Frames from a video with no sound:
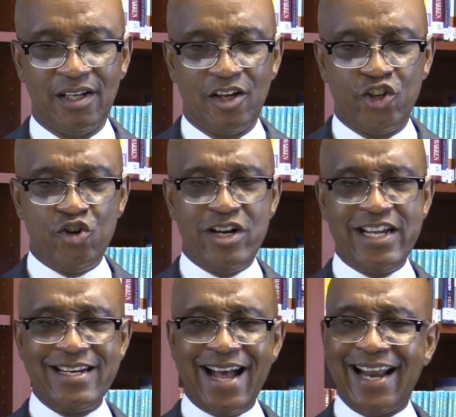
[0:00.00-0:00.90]
You
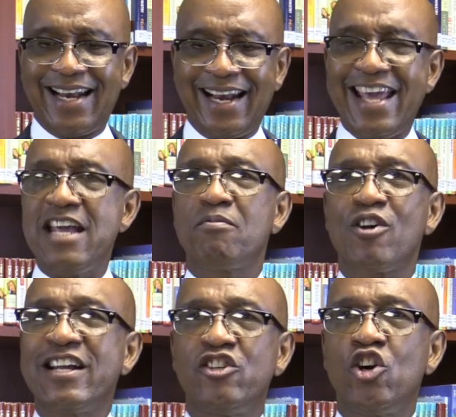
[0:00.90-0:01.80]
need not labor
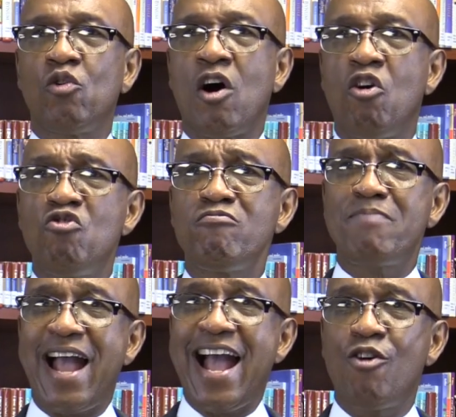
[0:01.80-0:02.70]
in your own
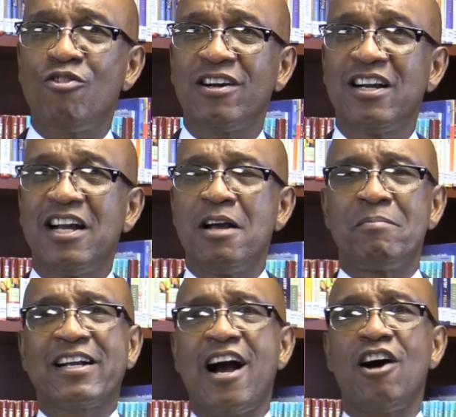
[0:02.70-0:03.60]
power
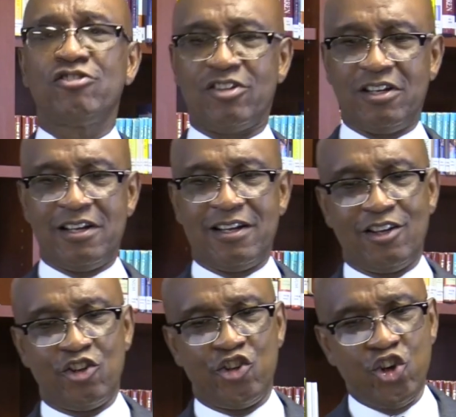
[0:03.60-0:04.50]
because
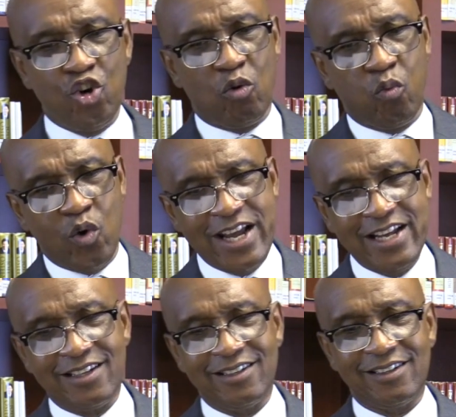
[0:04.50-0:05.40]
you are
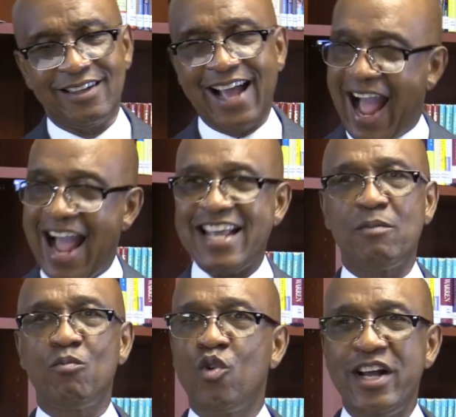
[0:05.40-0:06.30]
weak. I
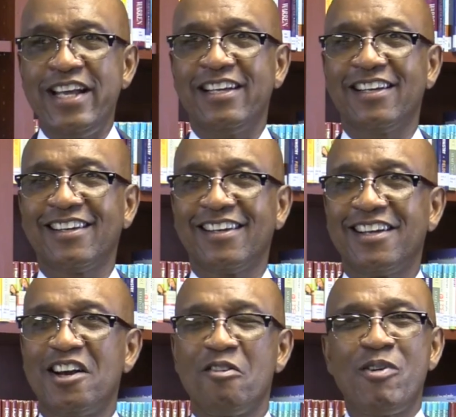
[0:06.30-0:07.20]
am weak.
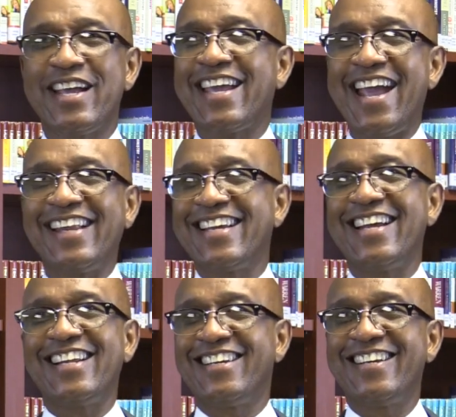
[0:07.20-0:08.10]
We can't
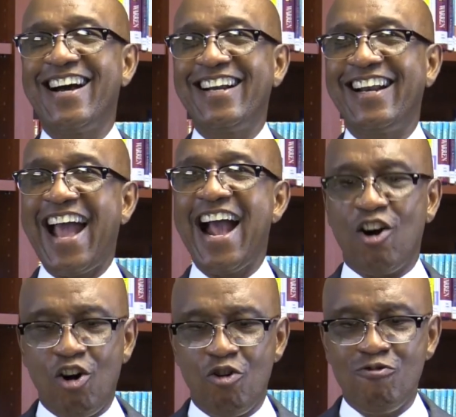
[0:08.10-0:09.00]
get it done in our
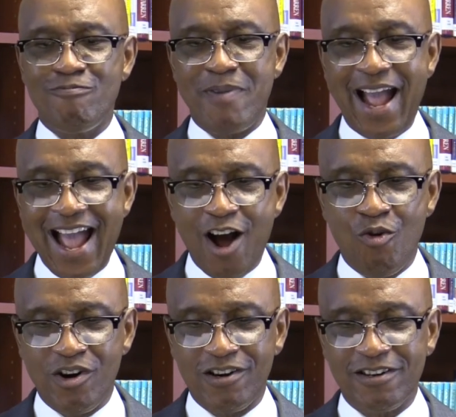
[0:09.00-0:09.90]
own
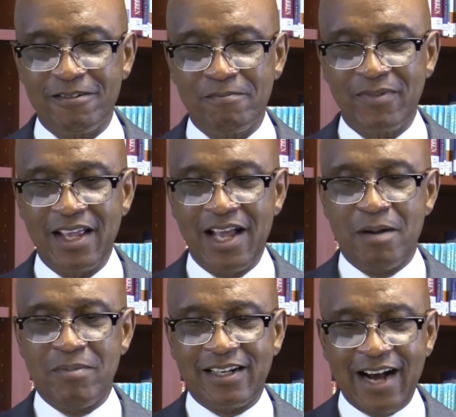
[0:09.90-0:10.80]
power,
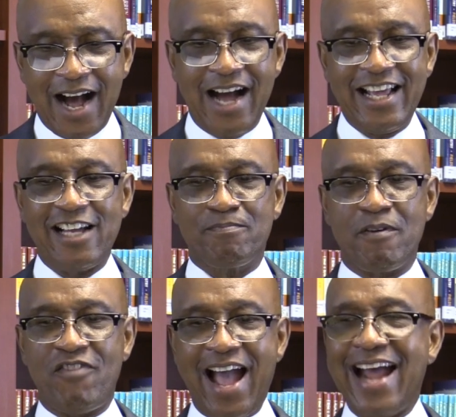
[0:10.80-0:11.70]
but God has
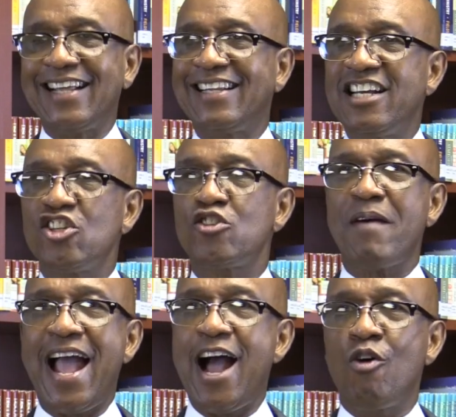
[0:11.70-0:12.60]
provided his
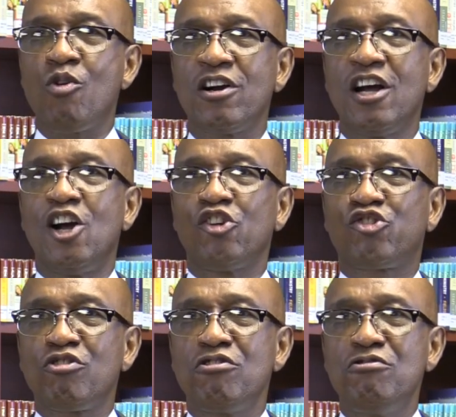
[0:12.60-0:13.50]
power
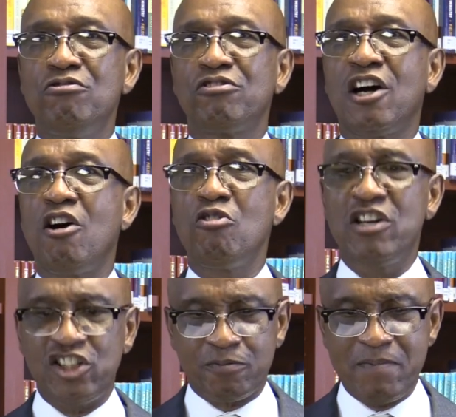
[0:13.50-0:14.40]
through the
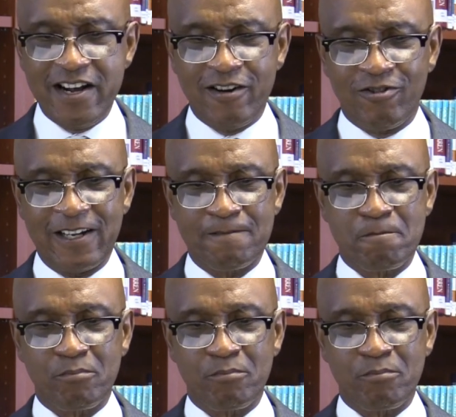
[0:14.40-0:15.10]
Holy Spirit.